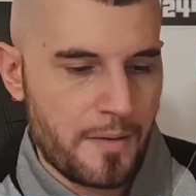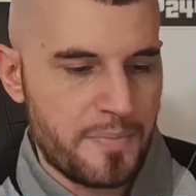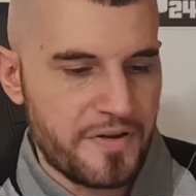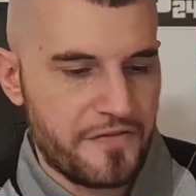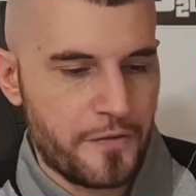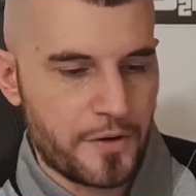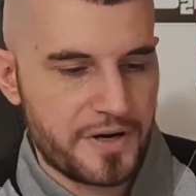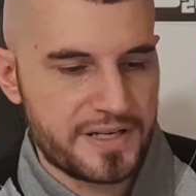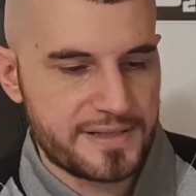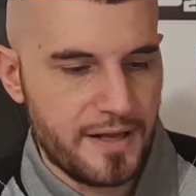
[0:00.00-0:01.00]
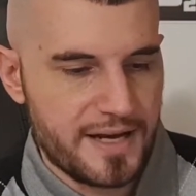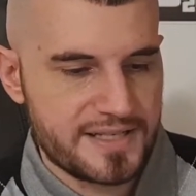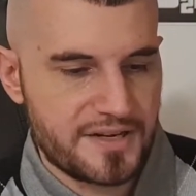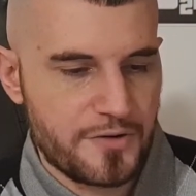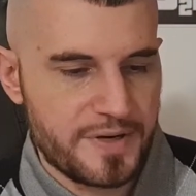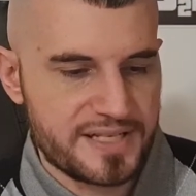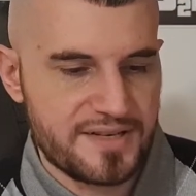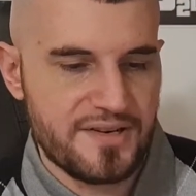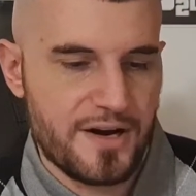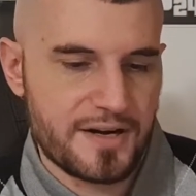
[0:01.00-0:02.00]
Before his loss to Chris
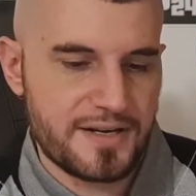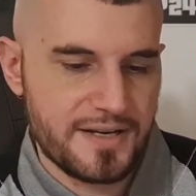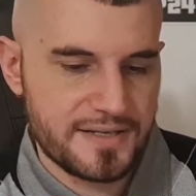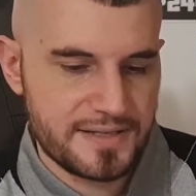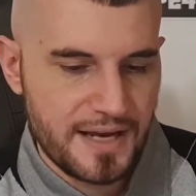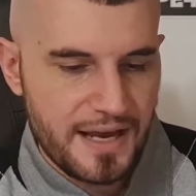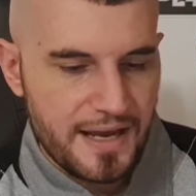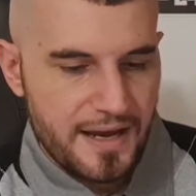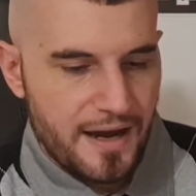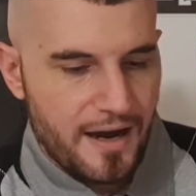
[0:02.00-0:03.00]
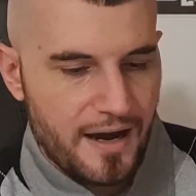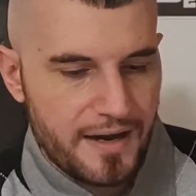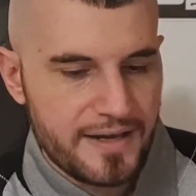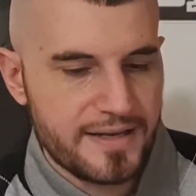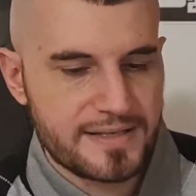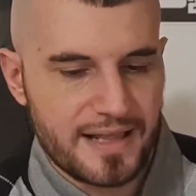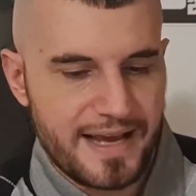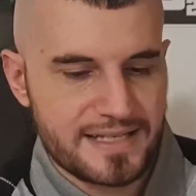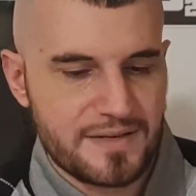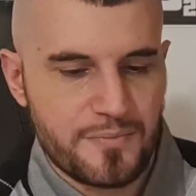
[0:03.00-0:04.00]
Daukaus, his
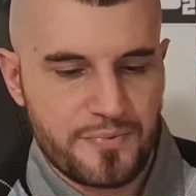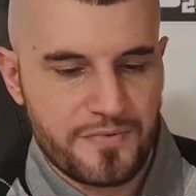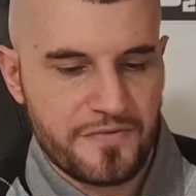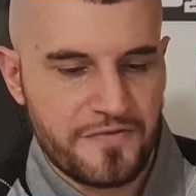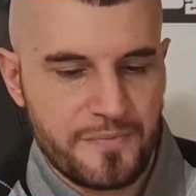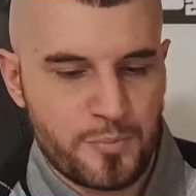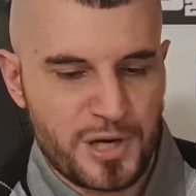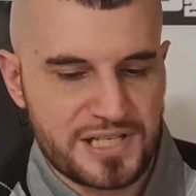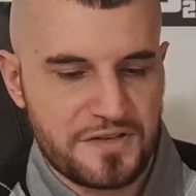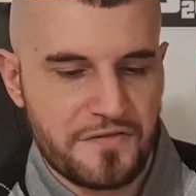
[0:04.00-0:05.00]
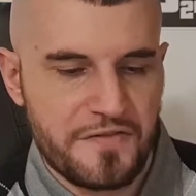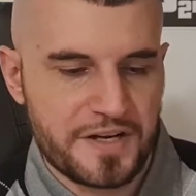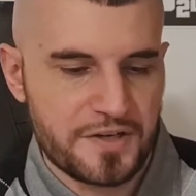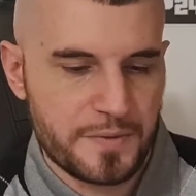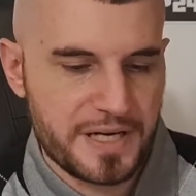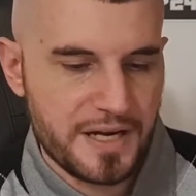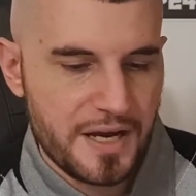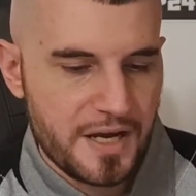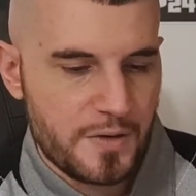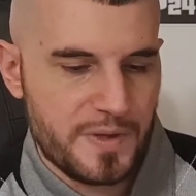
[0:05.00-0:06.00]
last impressive victory
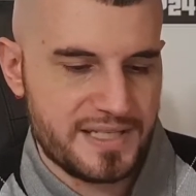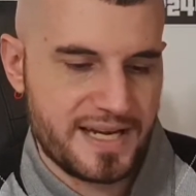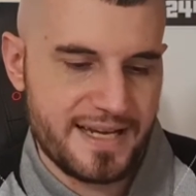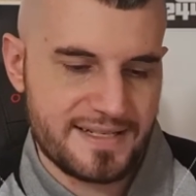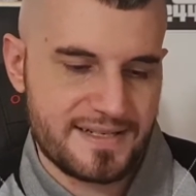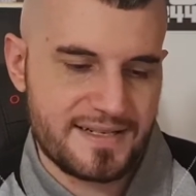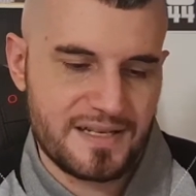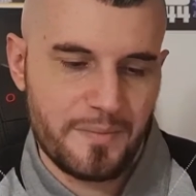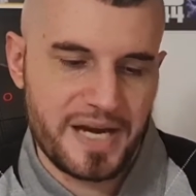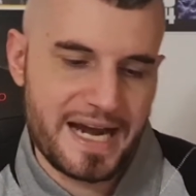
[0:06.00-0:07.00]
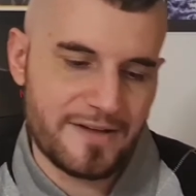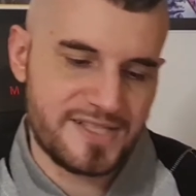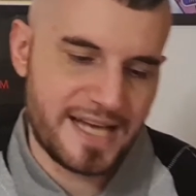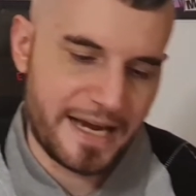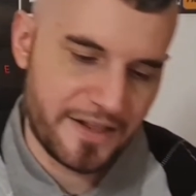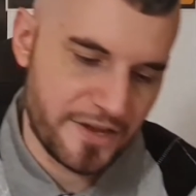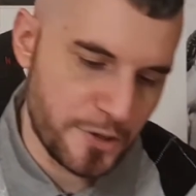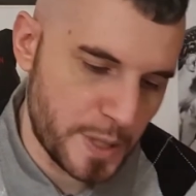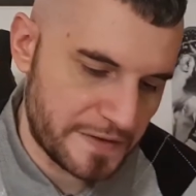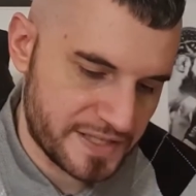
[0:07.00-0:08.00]
was against somebody outside of the
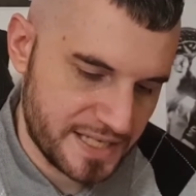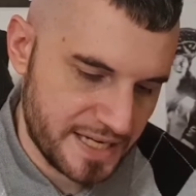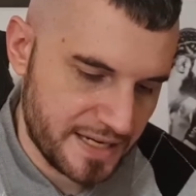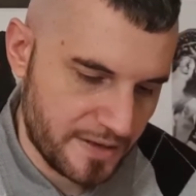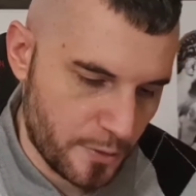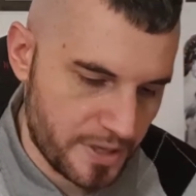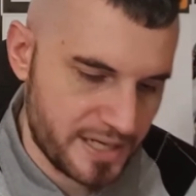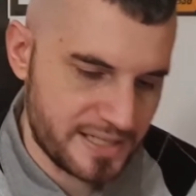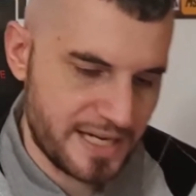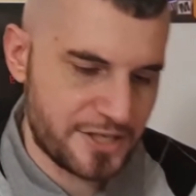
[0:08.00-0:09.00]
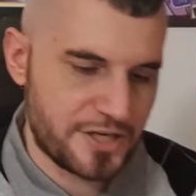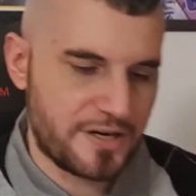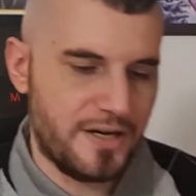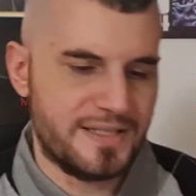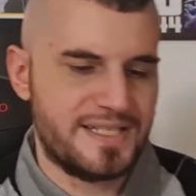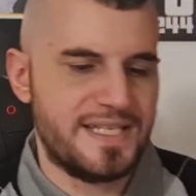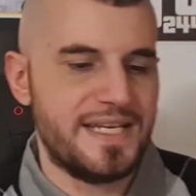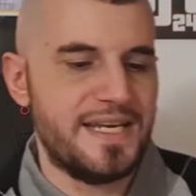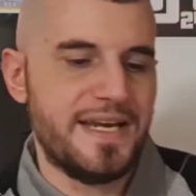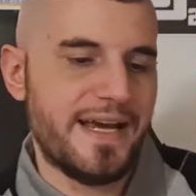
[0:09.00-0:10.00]
UFC, an organization called
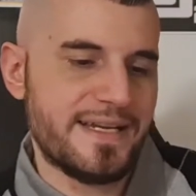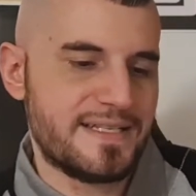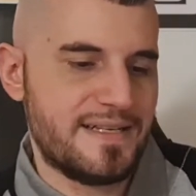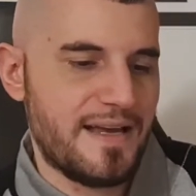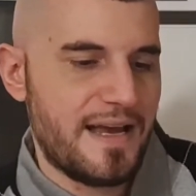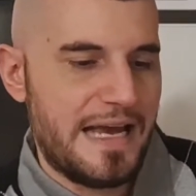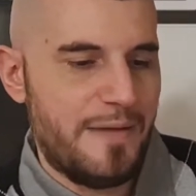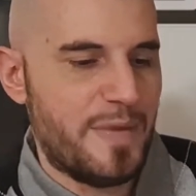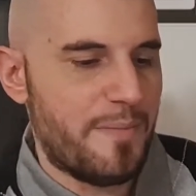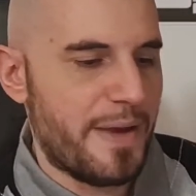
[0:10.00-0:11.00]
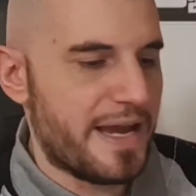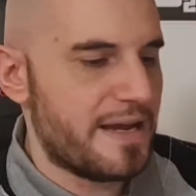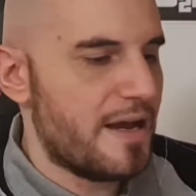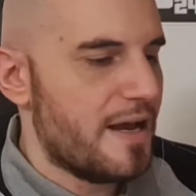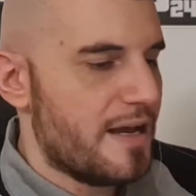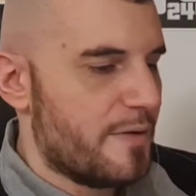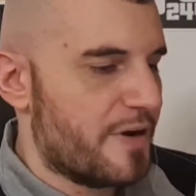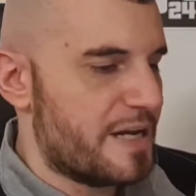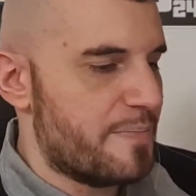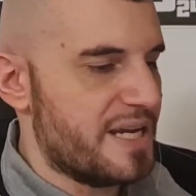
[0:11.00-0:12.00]
CES MMA,
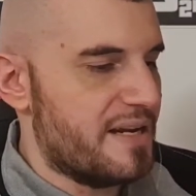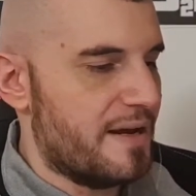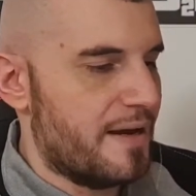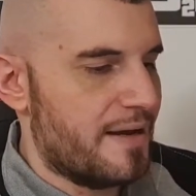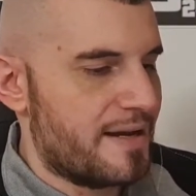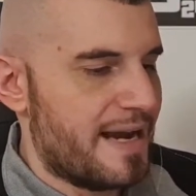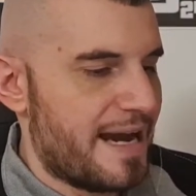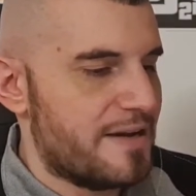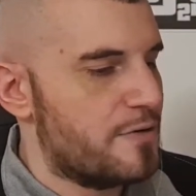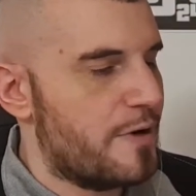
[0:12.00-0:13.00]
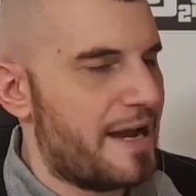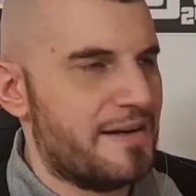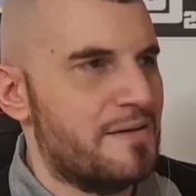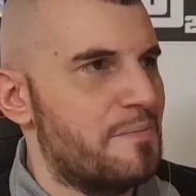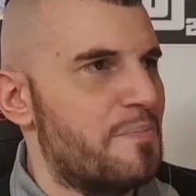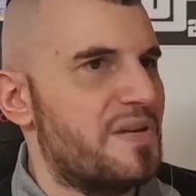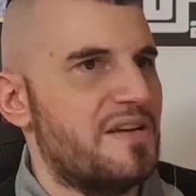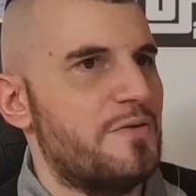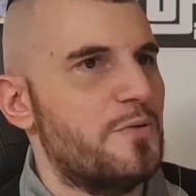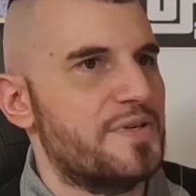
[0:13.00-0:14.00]
where he beat a guy who
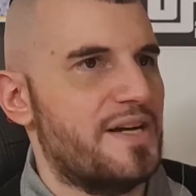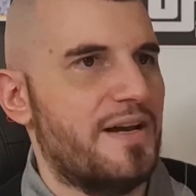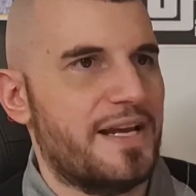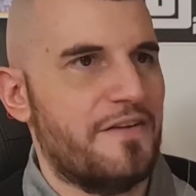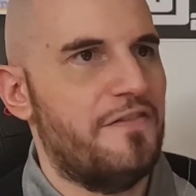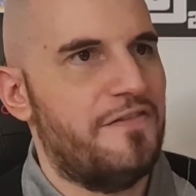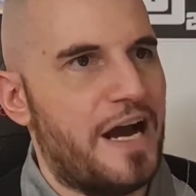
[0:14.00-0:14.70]
was on like a